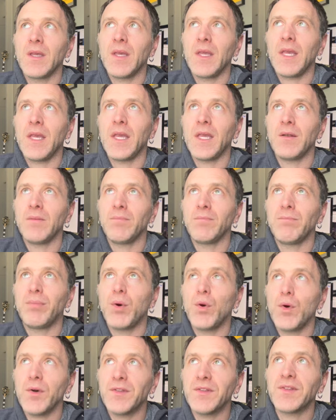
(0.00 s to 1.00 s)
it
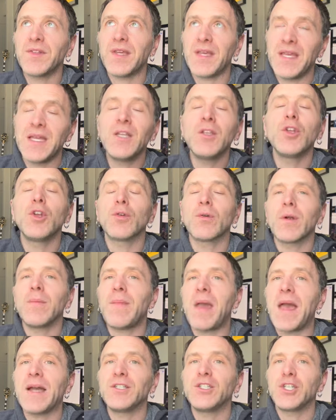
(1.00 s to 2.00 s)
puts in your
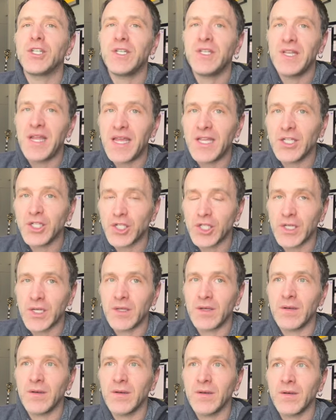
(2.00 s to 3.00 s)

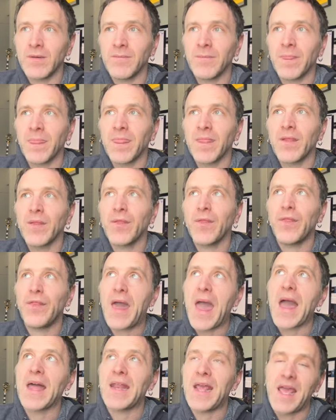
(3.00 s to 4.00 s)
imagination
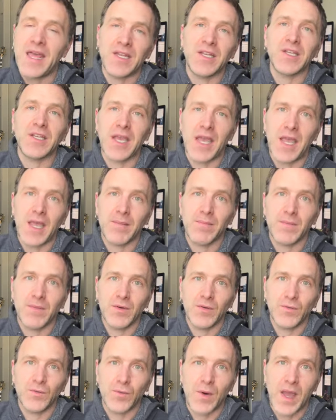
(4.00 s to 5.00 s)
that end game,
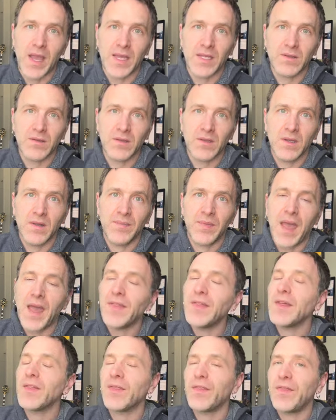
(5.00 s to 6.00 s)
right?
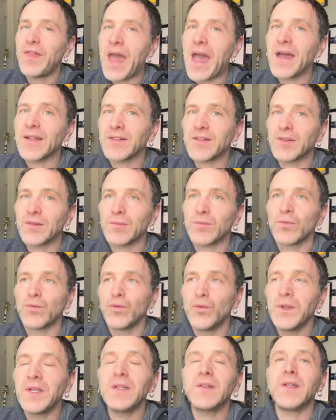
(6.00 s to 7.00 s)
I think that's
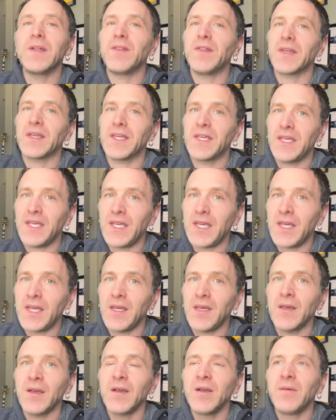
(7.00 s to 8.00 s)
really the
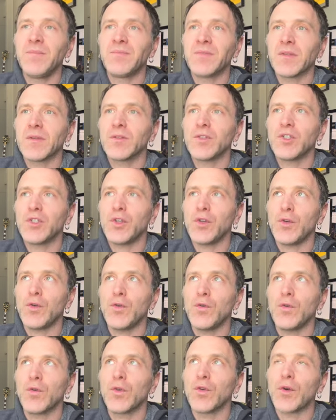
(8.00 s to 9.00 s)
key
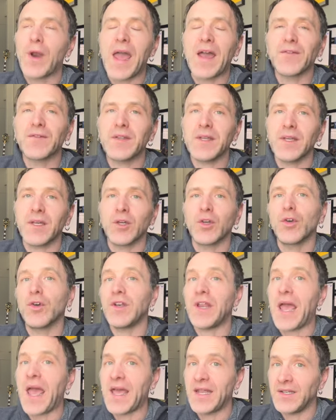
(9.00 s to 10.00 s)
to crafting a
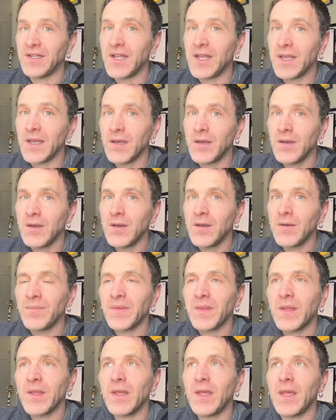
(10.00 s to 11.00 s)
good ending,
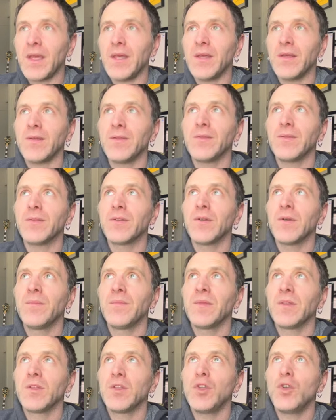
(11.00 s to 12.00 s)
is
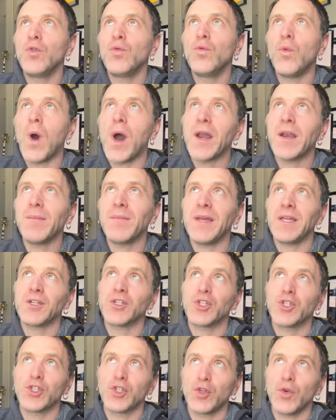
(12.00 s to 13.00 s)
you want to make
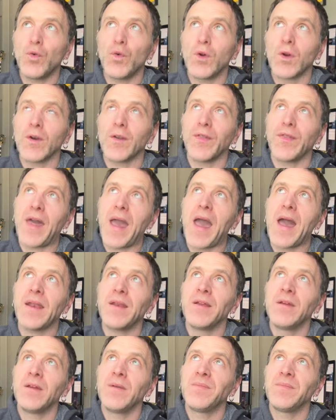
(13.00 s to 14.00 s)
sure
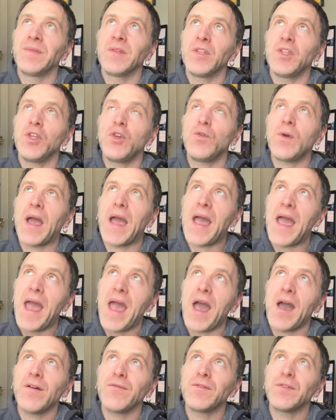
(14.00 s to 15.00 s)
that you
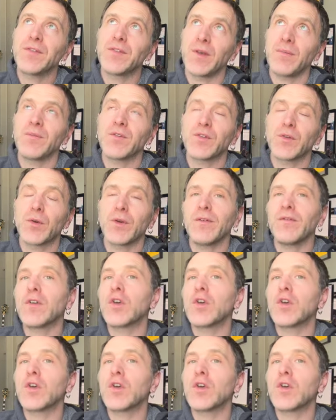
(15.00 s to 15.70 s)
have some sort of